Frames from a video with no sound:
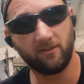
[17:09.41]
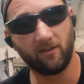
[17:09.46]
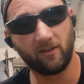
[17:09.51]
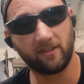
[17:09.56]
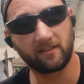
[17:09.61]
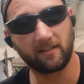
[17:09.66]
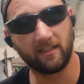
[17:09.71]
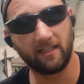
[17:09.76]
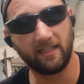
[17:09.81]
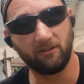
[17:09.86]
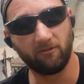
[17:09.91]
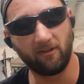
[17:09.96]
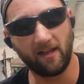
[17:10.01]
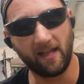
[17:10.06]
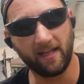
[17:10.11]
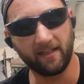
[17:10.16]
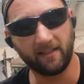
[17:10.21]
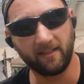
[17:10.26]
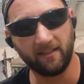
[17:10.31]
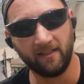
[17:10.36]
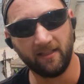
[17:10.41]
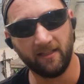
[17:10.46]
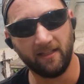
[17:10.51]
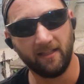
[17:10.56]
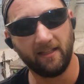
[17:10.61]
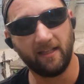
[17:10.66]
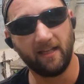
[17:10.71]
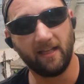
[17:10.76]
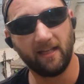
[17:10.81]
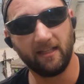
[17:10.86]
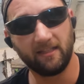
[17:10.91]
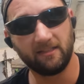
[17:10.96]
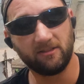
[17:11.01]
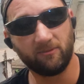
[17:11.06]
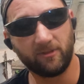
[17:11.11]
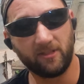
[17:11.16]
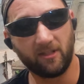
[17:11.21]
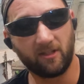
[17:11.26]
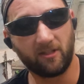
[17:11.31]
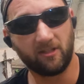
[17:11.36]
nice clean rag
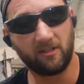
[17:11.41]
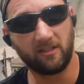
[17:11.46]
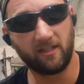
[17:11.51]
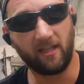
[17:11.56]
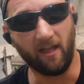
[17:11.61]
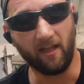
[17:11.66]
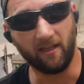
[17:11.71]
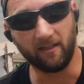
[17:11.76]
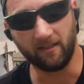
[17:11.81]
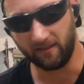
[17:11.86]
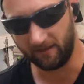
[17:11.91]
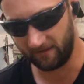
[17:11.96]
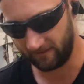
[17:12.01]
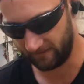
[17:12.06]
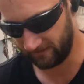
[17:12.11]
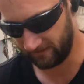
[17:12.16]
and you're good to go.